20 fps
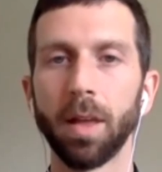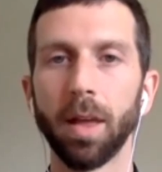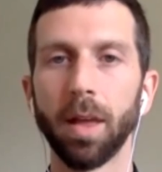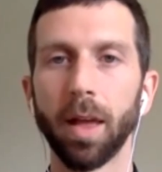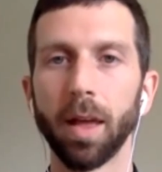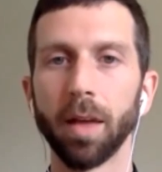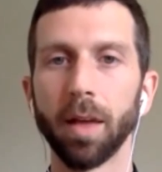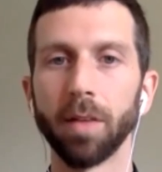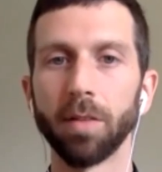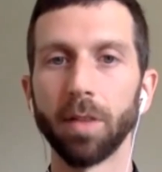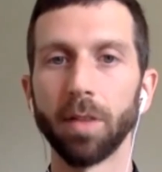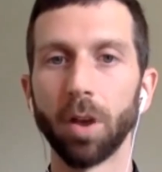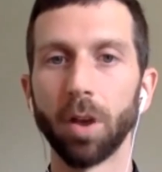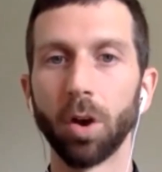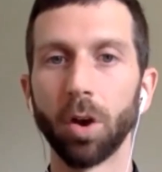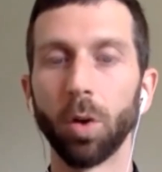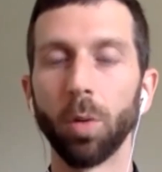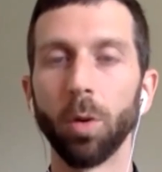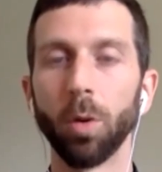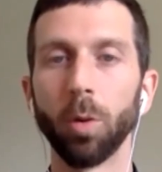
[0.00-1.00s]
as a
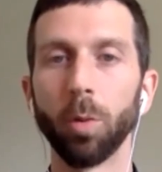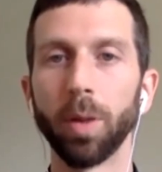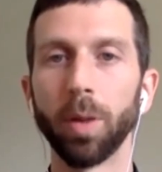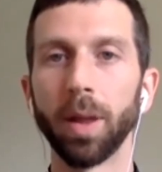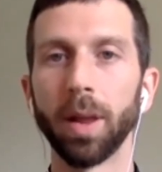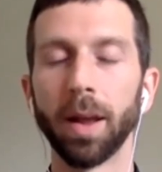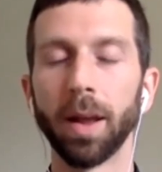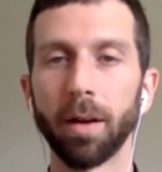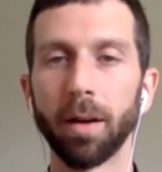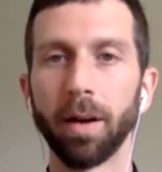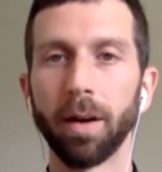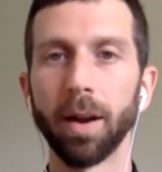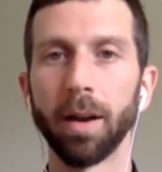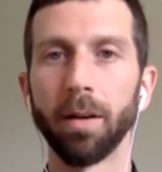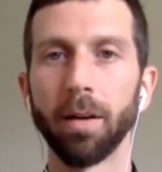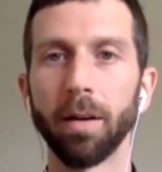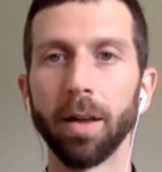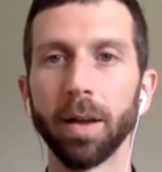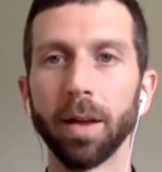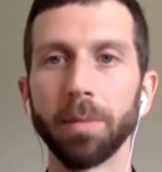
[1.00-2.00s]
group in our
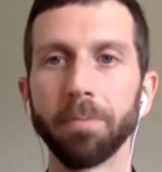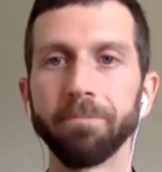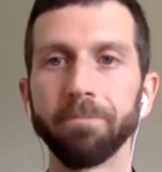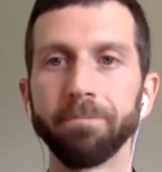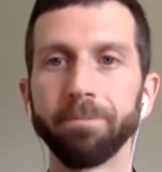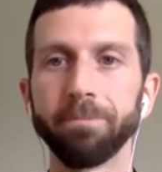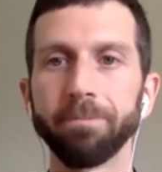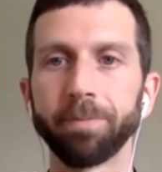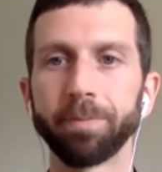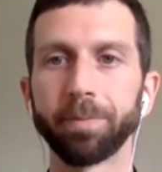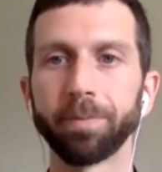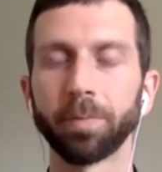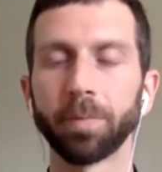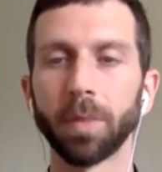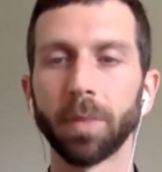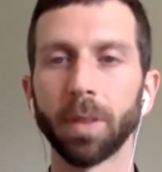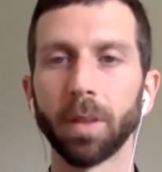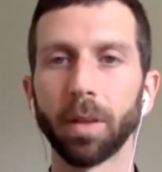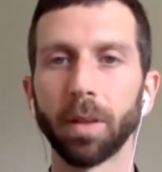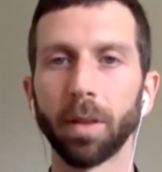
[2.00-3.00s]
area?
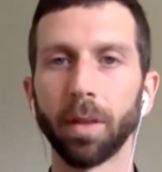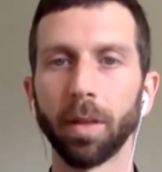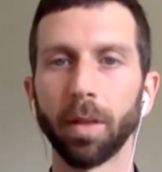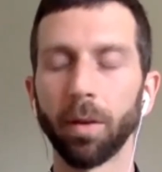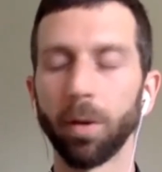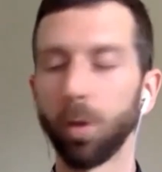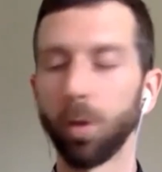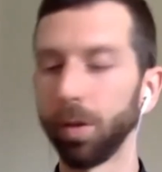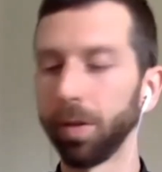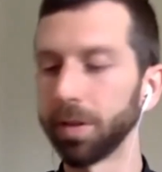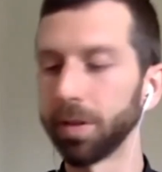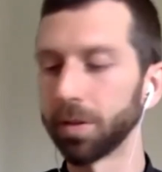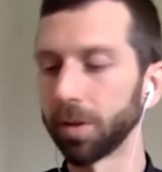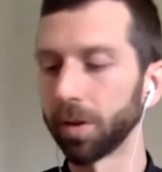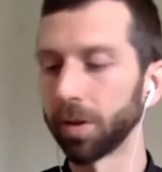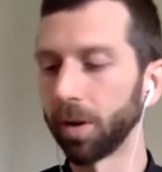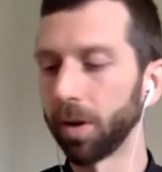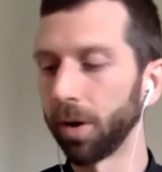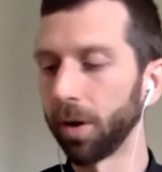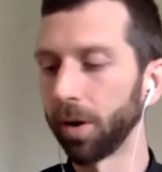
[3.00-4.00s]
All of these
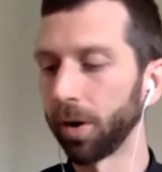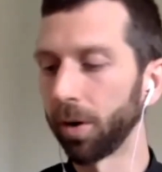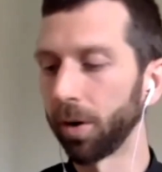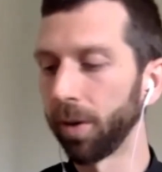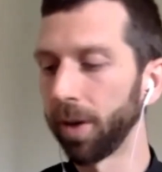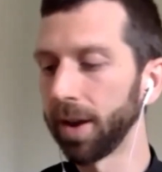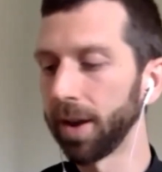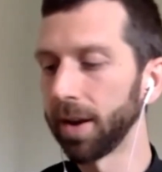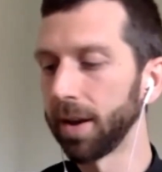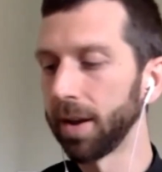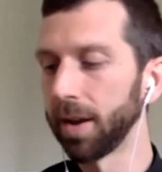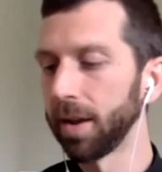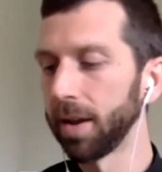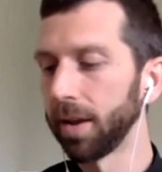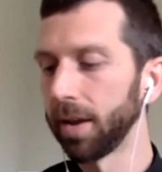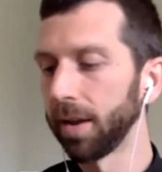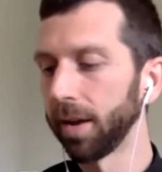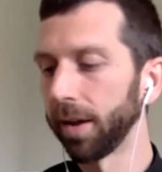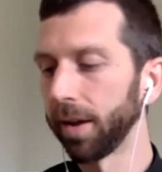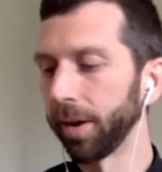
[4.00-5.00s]
are great
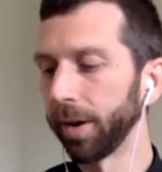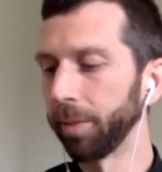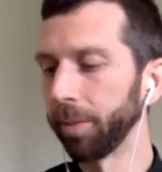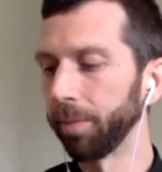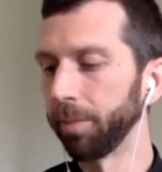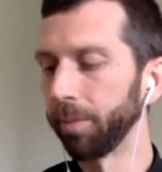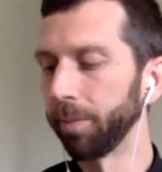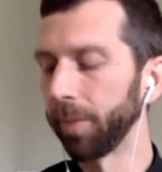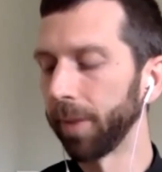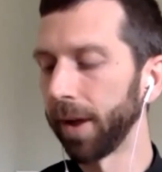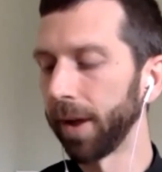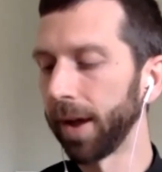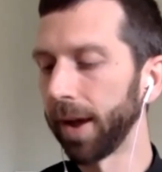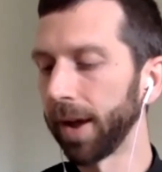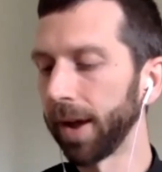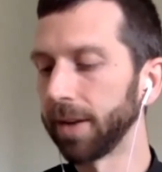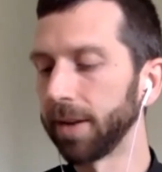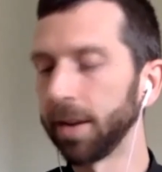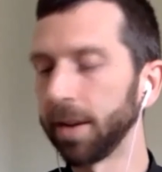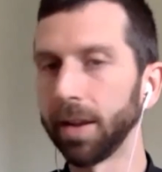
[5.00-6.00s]

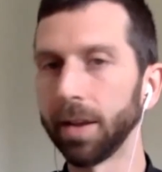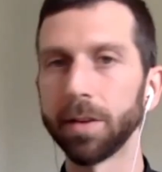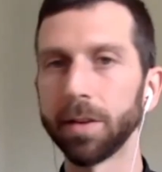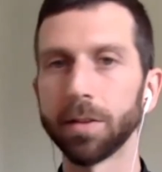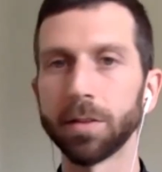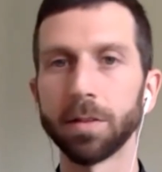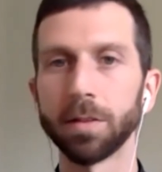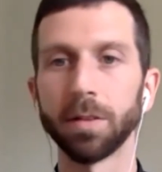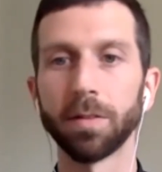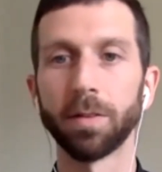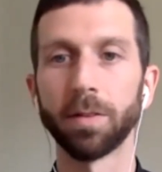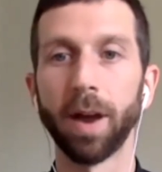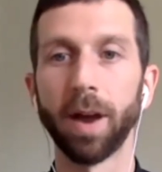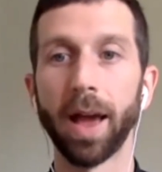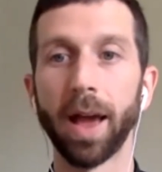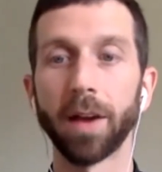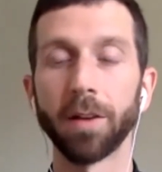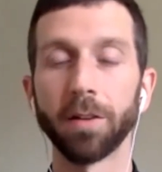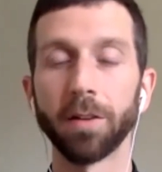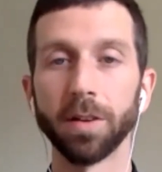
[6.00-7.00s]
ideas for
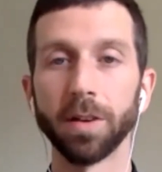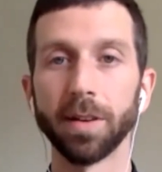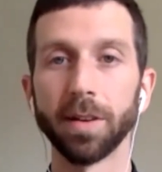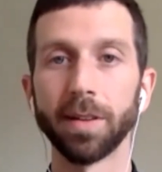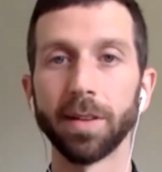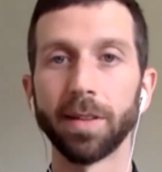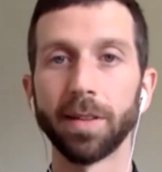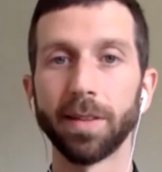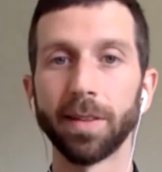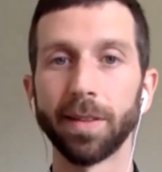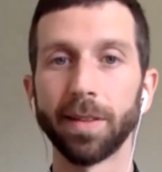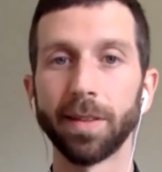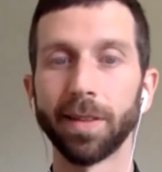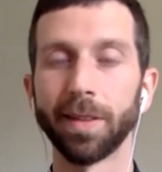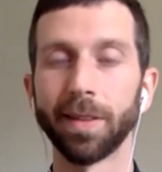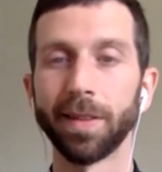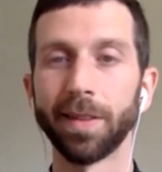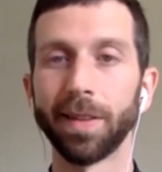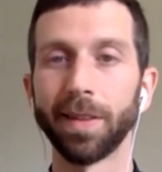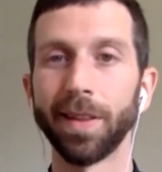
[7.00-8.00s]
action.
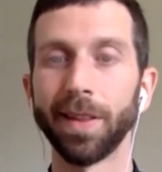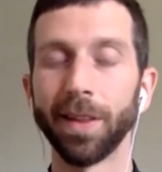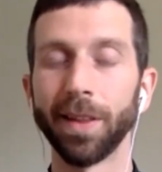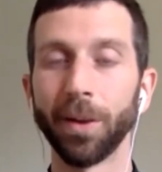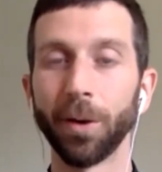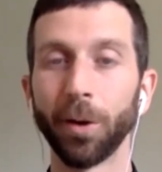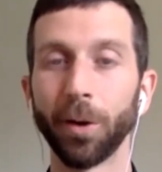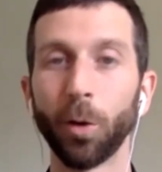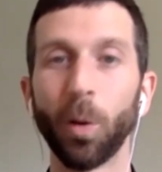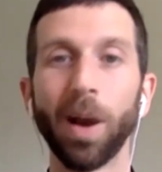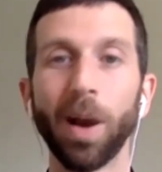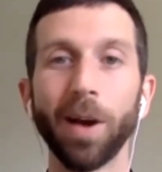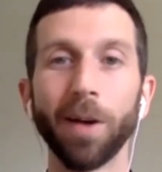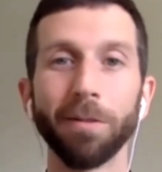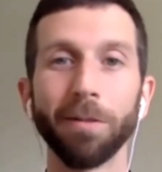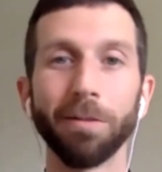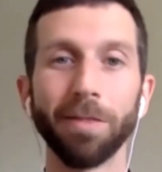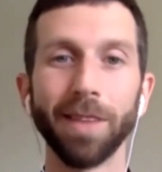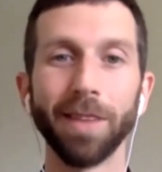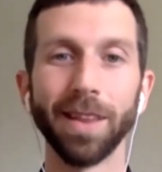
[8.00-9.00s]
They require
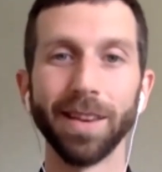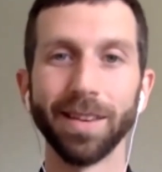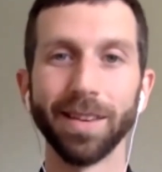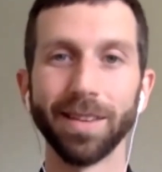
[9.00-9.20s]
feet.